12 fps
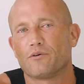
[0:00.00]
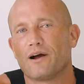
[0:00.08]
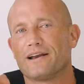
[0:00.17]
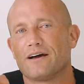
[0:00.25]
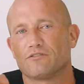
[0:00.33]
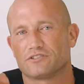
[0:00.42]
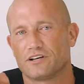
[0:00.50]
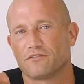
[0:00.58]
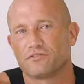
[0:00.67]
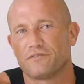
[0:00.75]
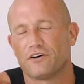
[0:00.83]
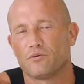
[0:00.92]
right now in
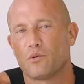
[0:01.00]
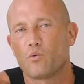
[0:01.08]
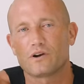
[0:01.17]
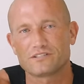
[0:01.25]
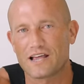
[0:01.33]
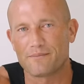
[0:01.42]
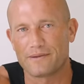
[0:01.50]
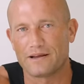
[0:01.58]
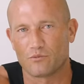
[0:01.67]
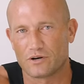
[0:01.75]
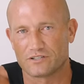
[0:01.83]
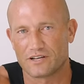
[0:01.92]
self development. What does that
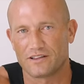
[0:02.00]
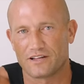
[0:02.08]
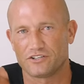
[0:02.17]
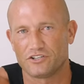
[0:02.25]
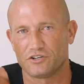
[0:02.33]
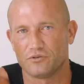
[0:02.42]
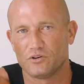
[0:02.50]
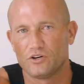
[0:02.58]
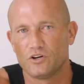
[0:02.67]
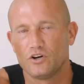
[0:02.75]
mean when I say that to you?